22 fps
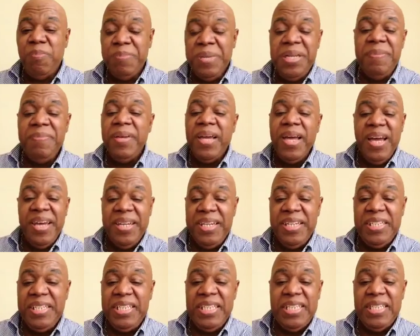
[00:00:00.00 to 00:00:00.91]
me, and
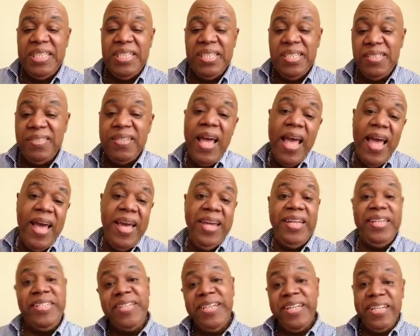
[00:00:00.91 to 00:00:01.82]
he did this, and
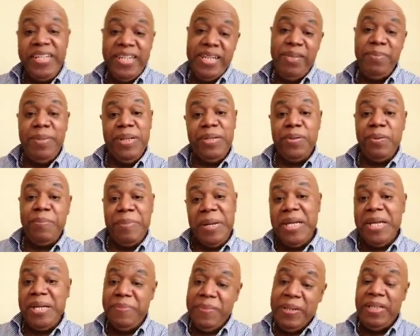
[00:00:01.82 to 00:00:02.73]
he didn't leave me no
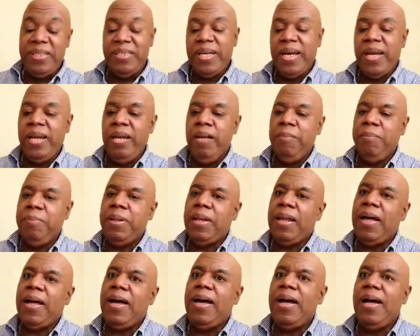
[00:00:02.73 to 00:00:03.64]
money when he tried, and
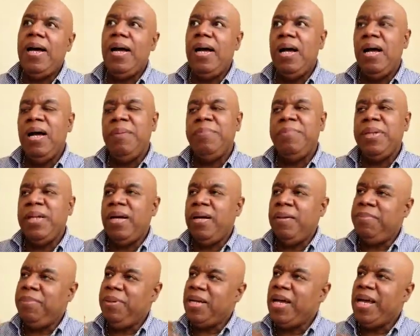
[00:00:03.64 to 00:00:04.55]
blah, blah,
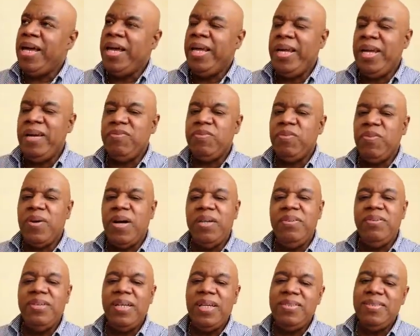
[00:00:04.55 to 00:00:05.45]
blah. And after a while,
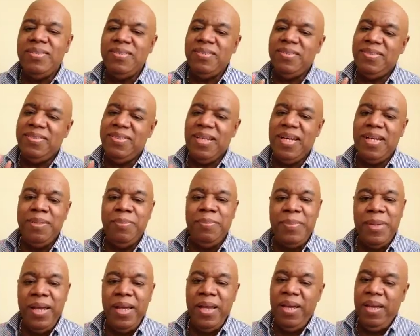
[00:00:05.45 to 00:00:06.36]
you're like, Sister Sally,
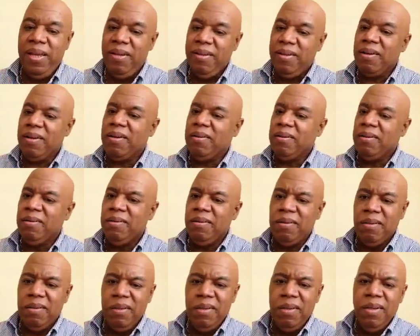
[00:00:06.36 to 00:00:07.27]
man,
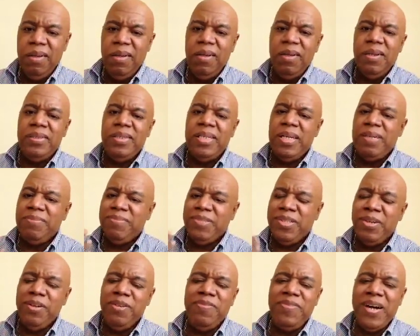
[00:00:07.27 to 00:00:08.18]
that
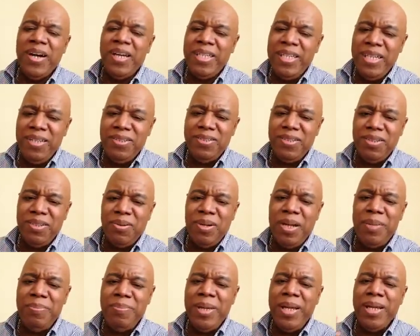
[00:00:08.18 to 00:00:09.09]
thirty-five years ago,
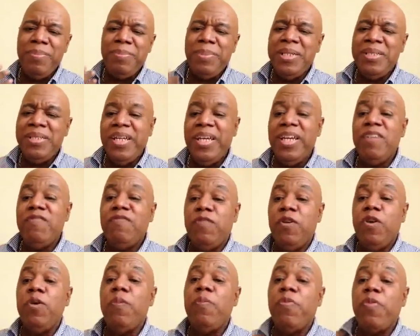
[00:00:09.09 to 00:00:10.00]
that man been dead
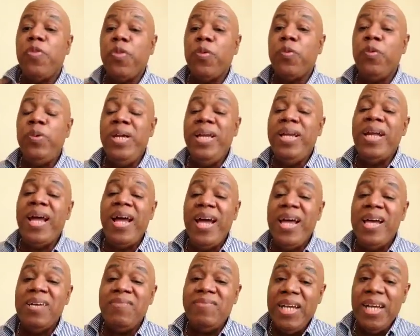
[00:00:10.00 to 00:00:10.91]
for three and a
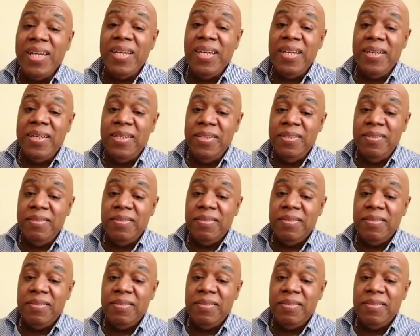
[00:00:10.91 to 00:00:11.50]
half decades.